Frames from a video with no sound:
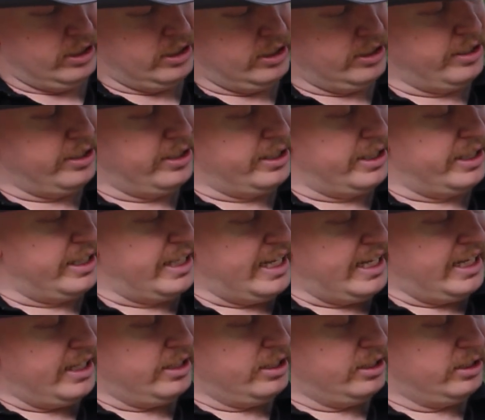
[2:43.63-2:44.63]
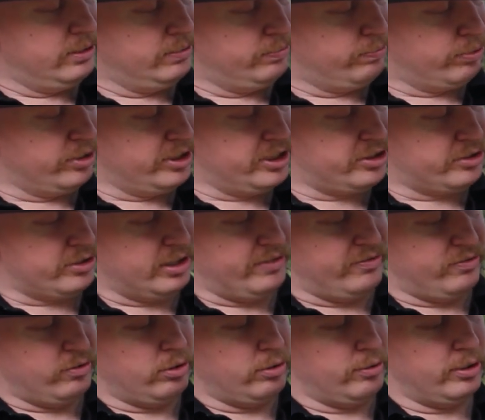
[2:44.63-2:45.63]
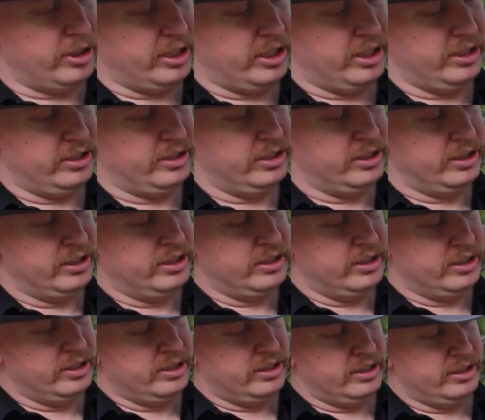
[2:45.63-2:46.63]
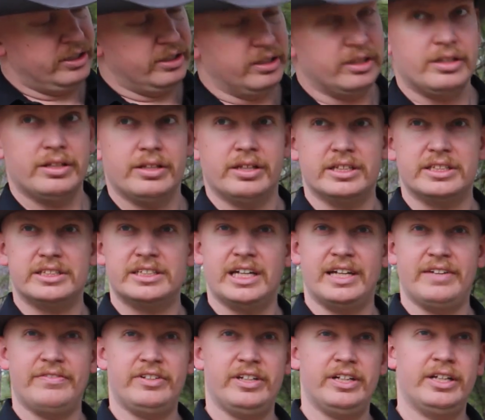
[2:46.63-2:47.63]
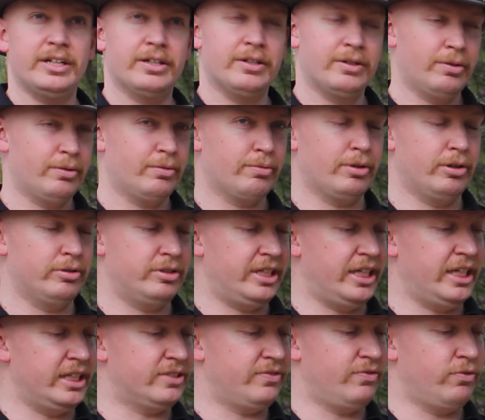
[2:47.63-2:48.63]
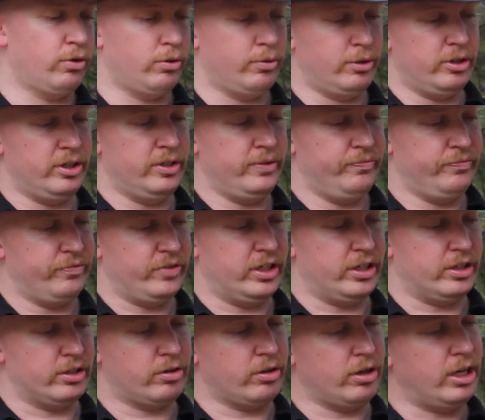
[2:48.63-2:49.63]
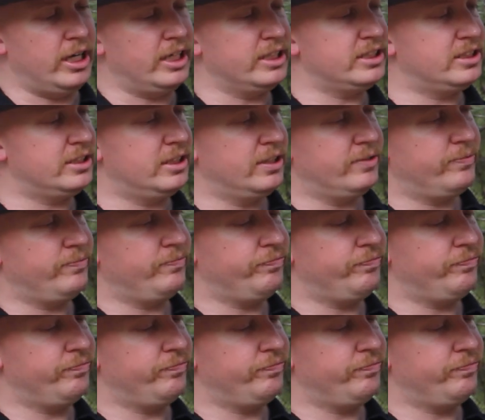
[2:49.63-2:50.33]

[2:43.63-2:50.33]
Other than that, pretty straightforward. The safety rotates forward and across,